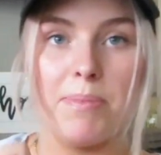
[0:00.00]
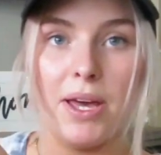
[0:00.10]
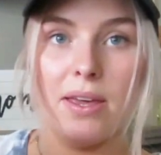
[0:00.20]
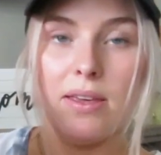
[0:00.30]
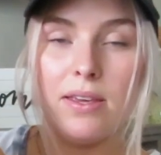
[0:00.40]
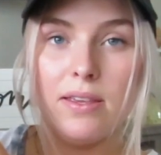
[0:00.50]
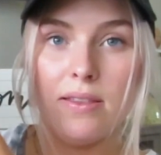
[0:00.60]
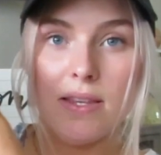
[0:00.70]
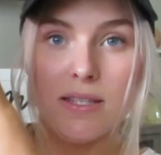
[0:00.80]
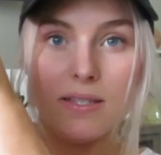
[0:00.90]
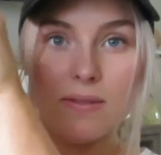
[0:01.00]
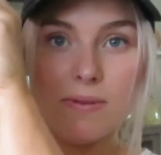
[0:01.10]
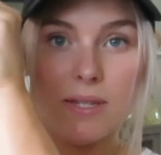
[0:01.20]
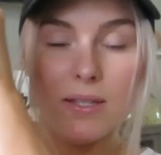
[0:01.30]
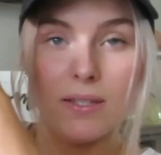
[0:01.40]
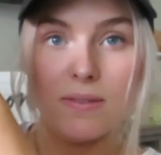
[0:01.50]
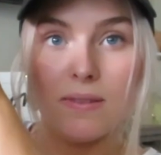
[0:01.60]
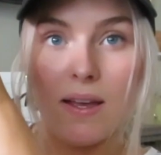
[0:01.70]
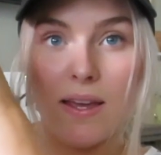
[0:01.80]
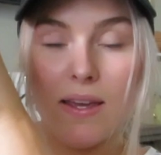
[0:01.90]
but this is what it looks
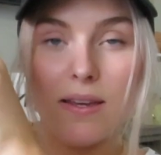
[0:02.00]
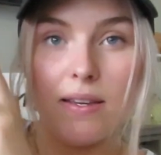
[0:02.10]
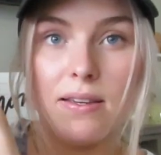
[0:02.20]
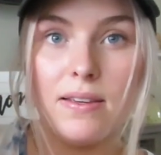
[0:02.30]
like.